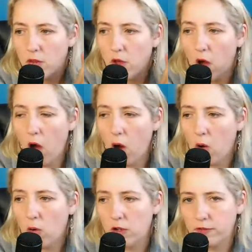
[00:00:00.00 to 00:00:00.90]
the
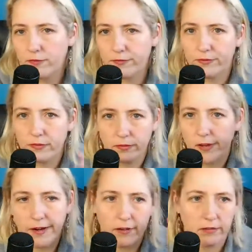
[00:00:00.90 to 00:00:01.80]
whole of,
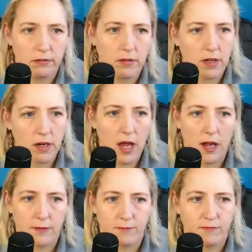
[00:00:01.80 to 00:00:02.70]
I don't
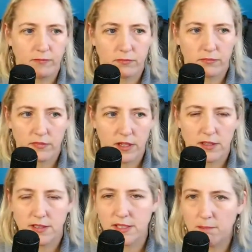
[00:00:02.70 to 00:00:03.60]
know,
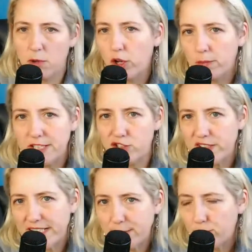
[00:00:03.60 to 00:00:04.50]
some murder
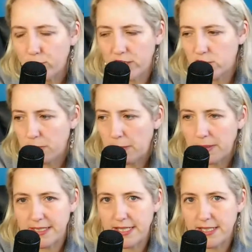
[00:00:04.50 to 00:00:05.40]
mystery British
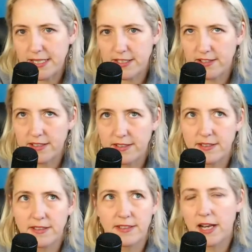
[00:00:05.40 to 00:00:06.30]
BBC
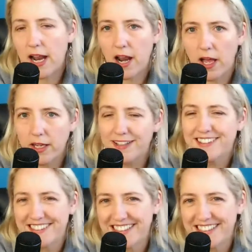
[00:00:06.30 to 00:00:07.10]
series that I like